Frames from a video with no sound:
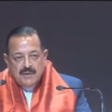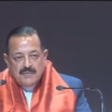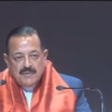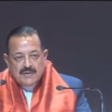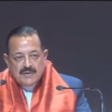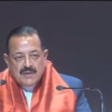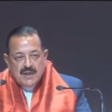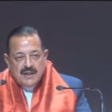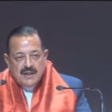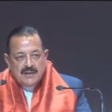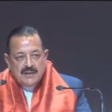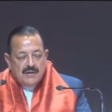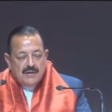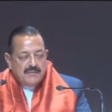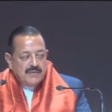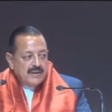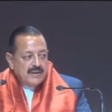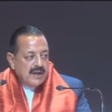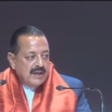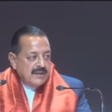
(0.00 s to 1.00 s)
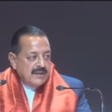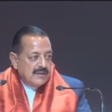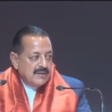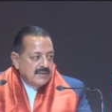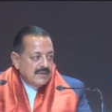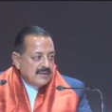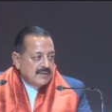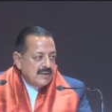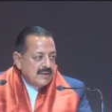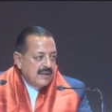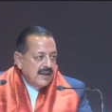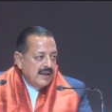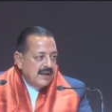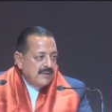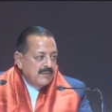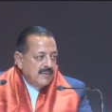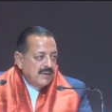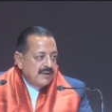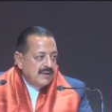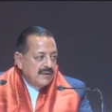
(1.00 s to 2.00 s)
we started off in
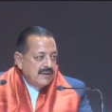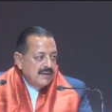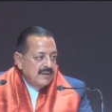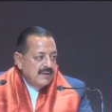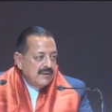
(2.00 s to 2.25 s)
1969 when